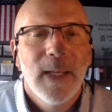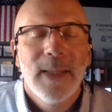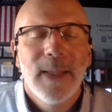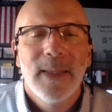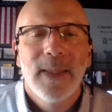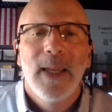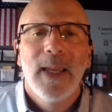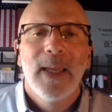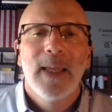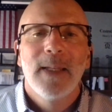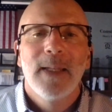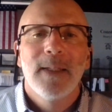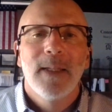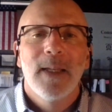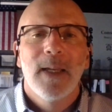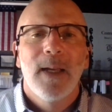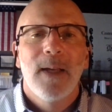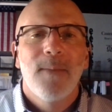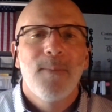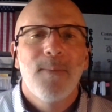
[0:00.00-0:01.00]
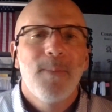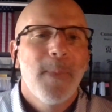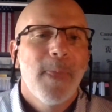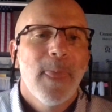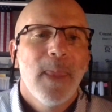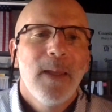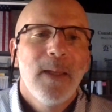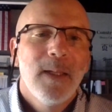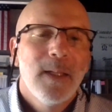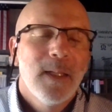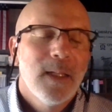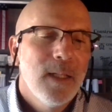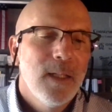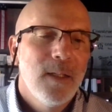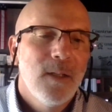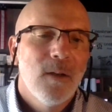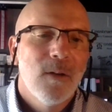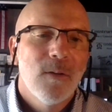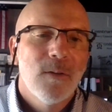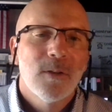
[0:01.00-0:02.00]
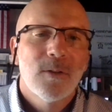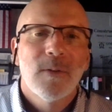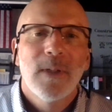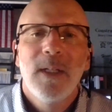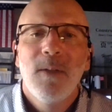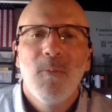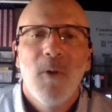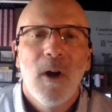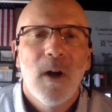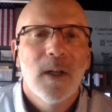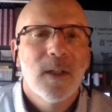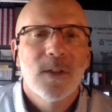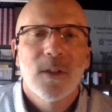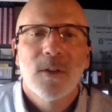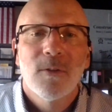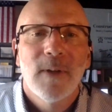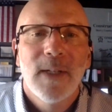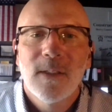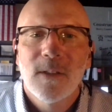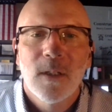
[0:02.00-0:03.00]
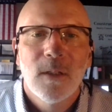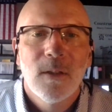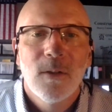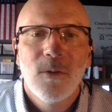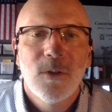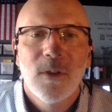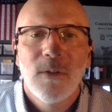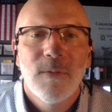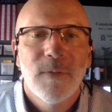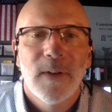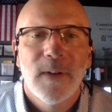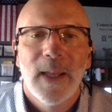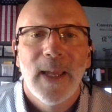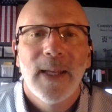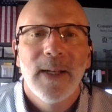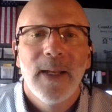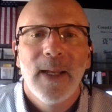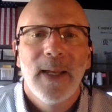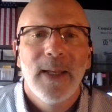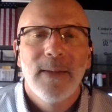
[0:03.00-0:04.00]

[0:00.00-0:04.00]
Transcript: And the green walk is a great solution for that.